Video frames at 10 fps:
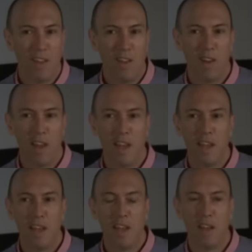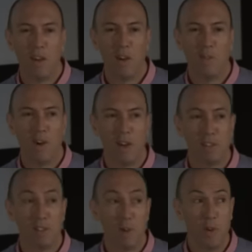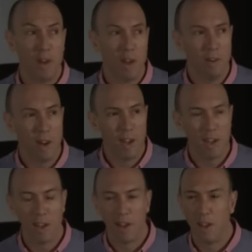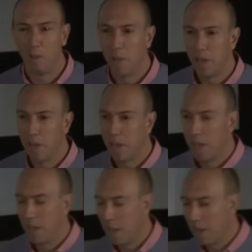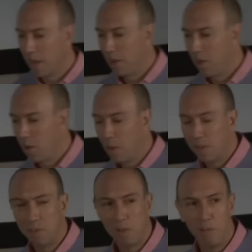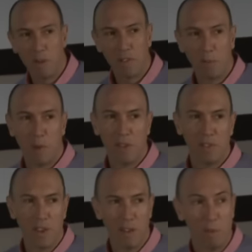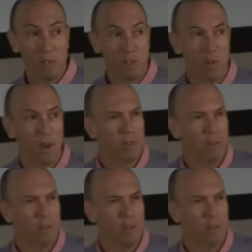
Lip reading: I ride a scooter around at home, and I always, whenever I see a patient, I have my scooter.